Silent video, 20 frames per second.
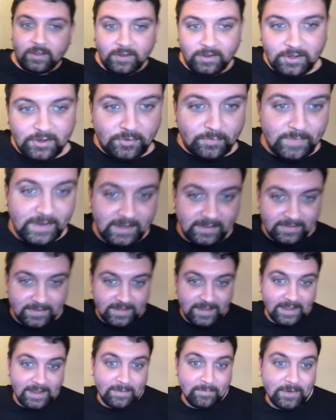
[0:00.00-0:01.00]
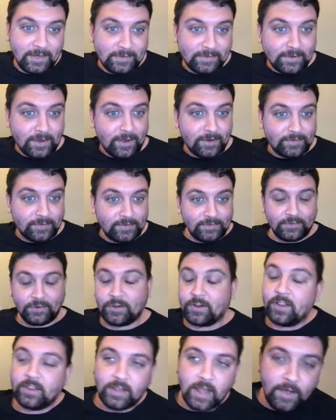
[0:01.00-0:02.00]
No, you know me and Tim. He talks in
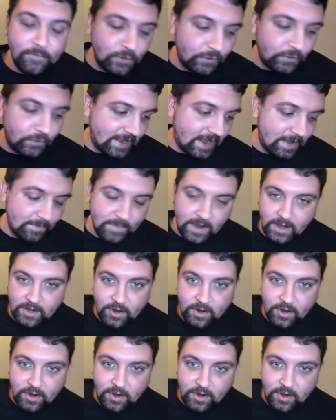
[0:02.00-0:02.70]
circles. Love you, Tim.